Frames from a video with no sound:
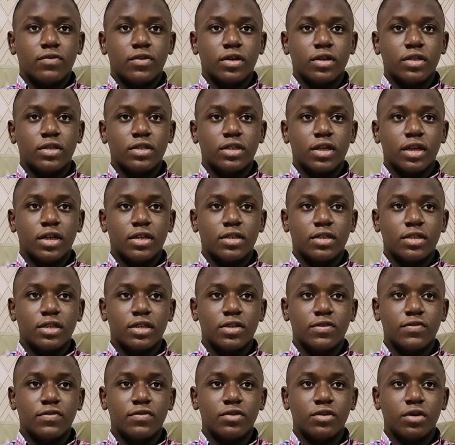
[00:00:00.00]
For instance,
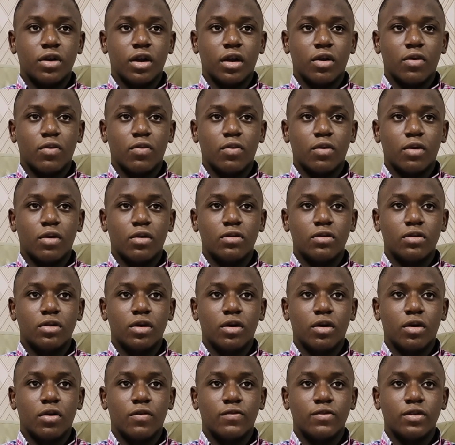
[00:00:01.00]
if you are
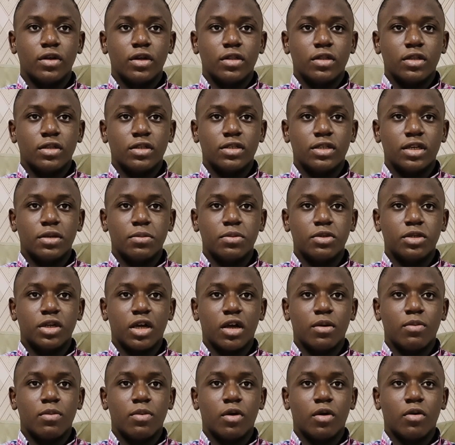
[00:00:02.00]
one of the same
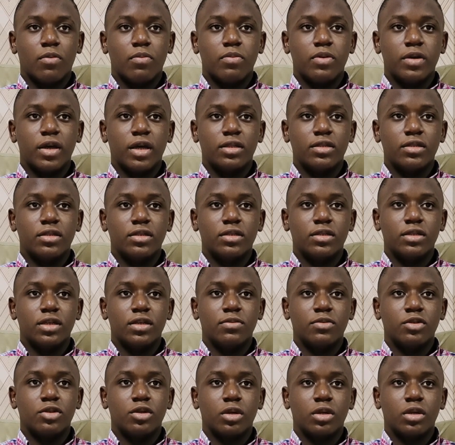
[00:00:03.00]
tribe or bear the
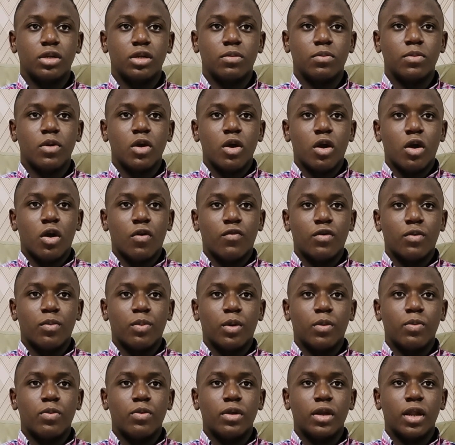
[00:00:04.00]
same surname of a
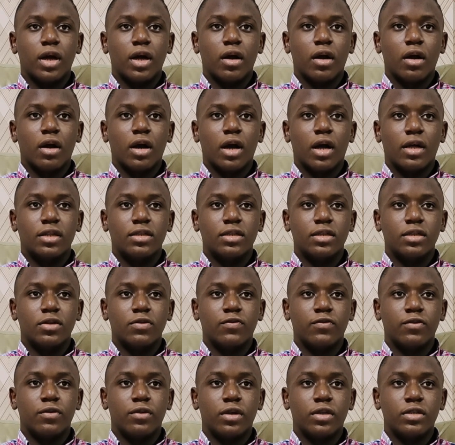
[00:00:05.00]
popular and
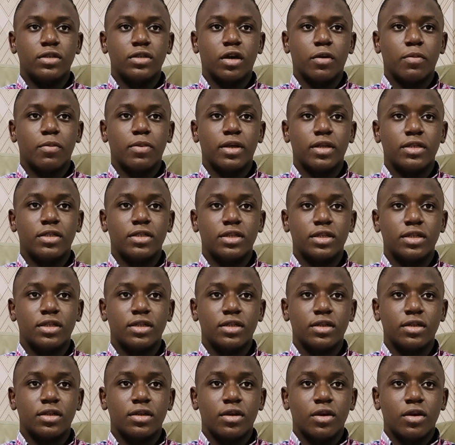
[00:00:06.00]
influential
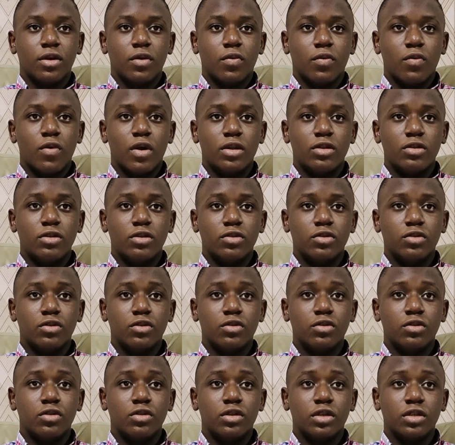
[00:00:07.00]
person, when you
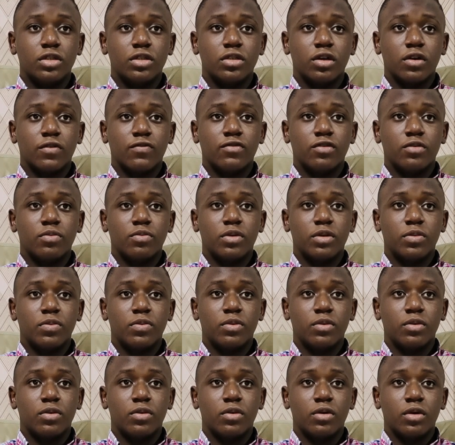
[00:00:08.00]
introduce yourself to
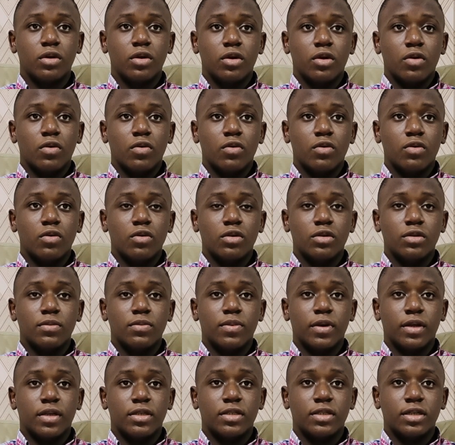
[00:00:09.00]
people who know the
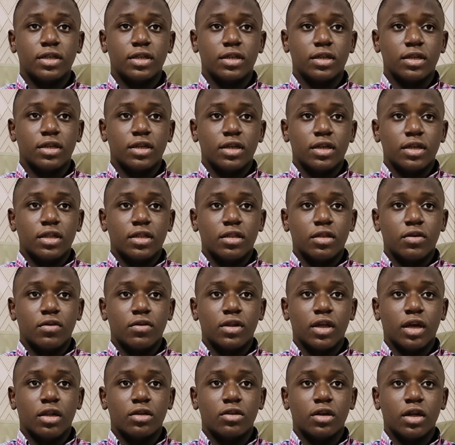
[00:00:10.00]
person, they
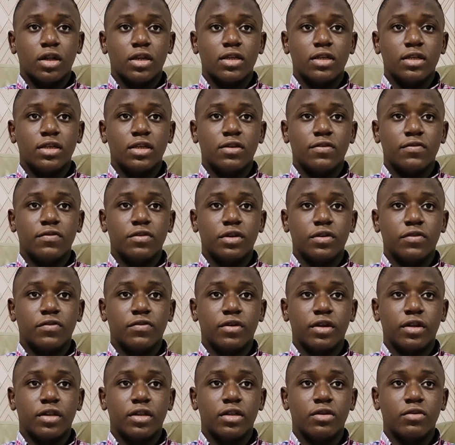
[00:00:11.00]
will naturally give you a
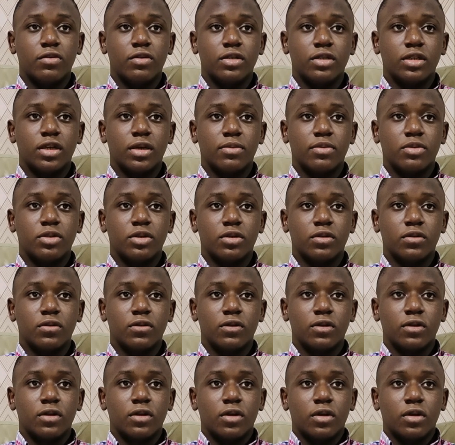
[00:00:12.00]
friendly reception,